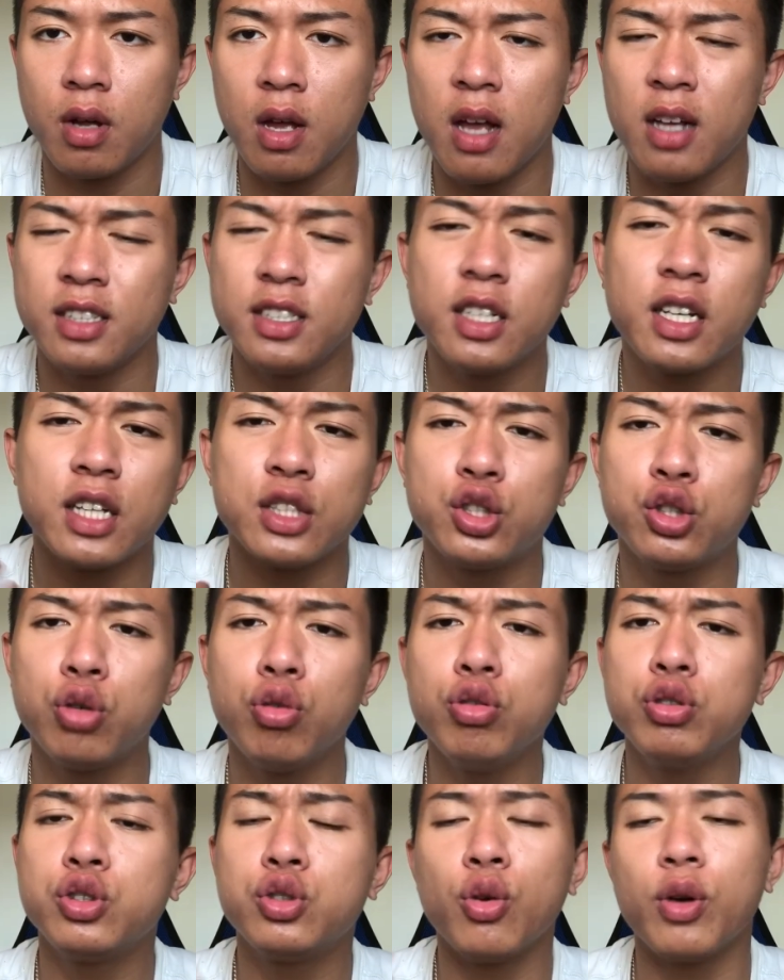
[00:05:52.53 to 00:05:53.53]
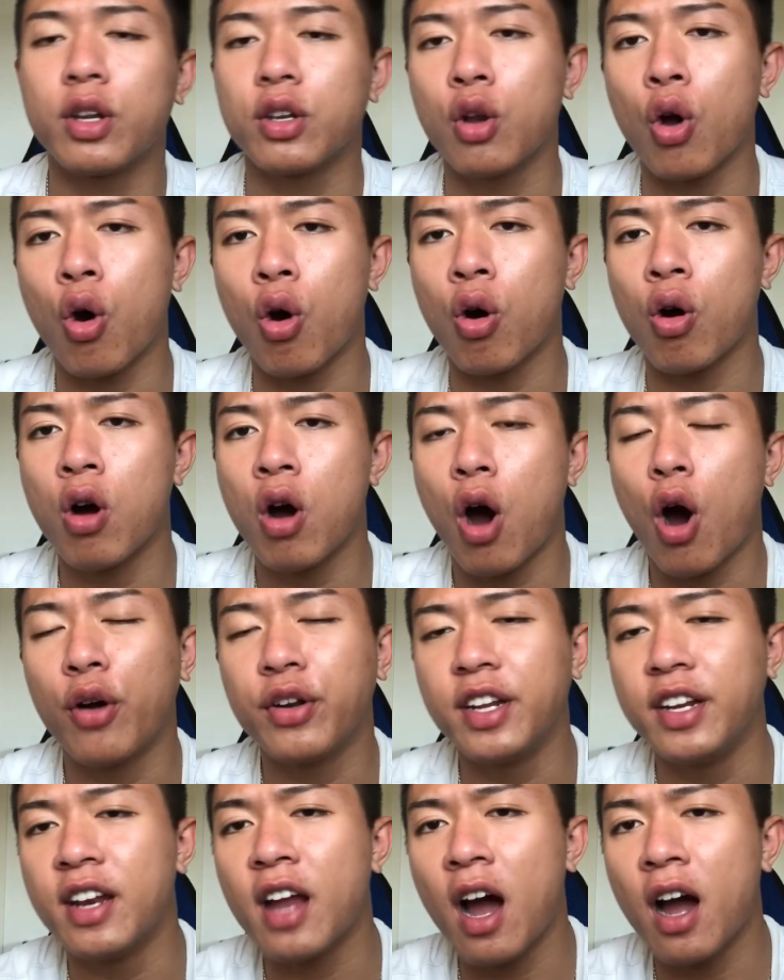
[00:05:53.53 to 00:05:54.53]
You can choose to ignore or
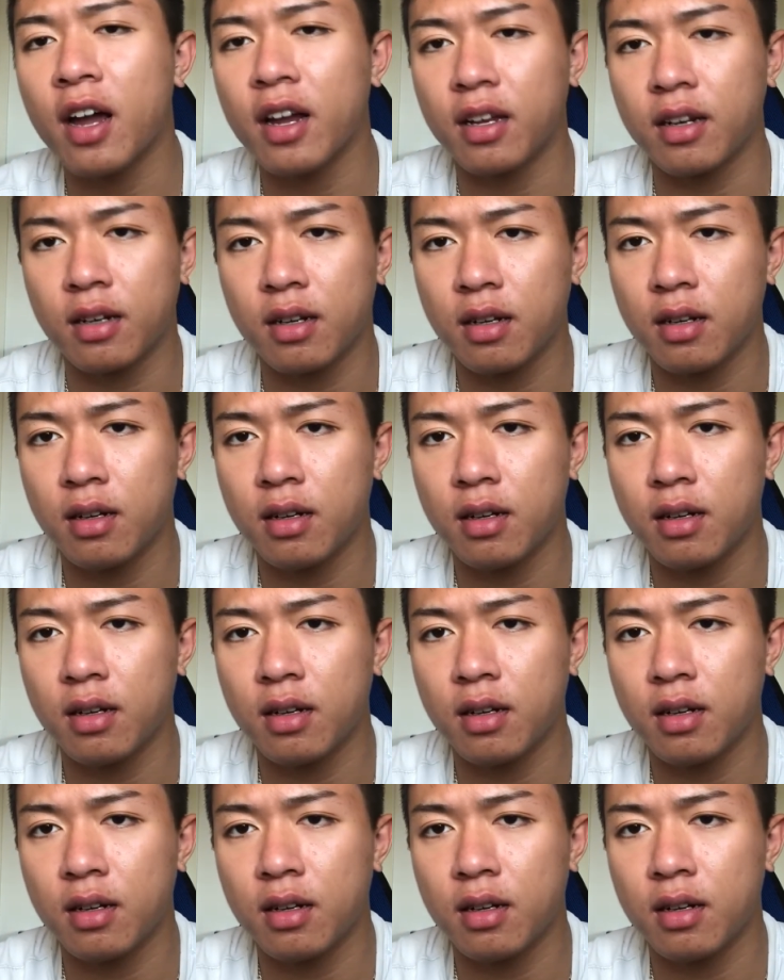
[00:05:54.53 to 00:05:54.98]
deny it,